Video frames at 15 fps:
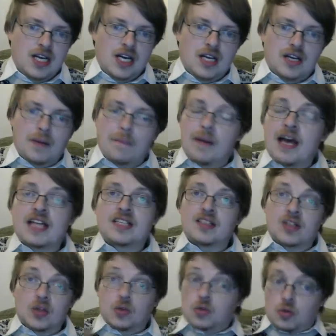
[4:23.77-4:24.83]
compared to the
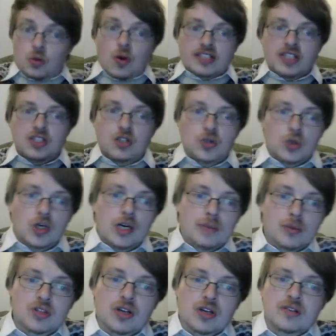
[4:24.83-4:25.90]
quite enjoyable
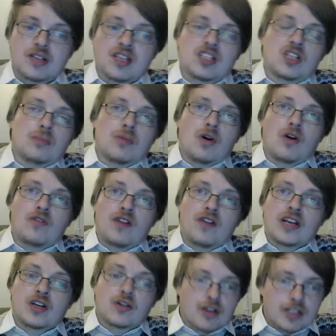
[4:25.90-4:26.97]
solar system of
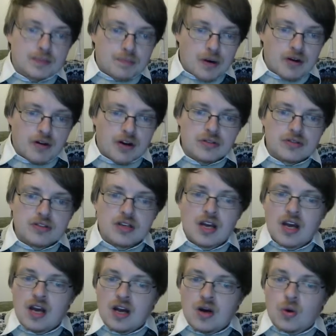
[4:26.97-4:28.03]
Edgar Rice Burroughs,
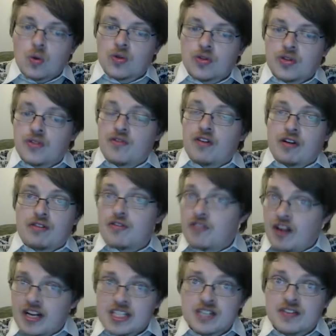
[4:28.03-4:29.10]
or the very
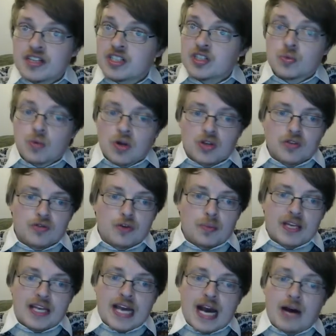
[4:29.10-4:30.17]
reflective ancient world of Robert
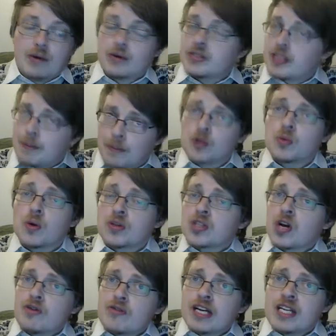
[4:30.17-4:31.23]
E. Howard. They're both worlds I
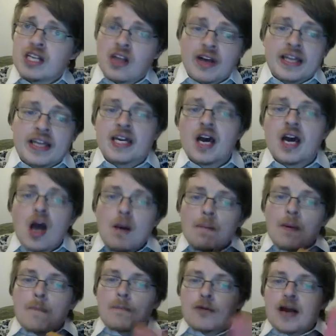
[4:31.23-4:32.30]
really like,
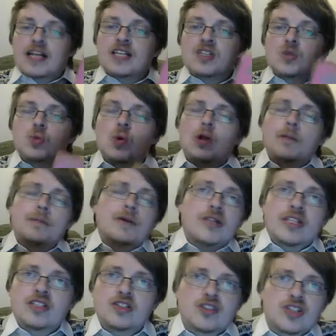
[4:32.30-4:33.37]
but Brackett's world building
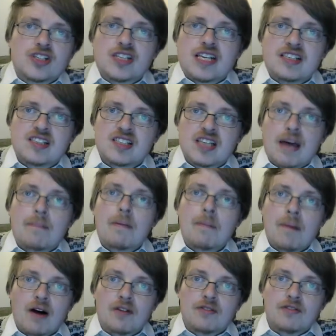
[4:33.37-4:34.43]
is just a step
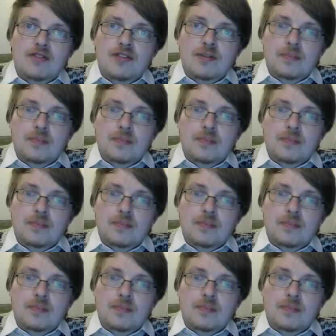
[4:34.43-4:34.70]
above.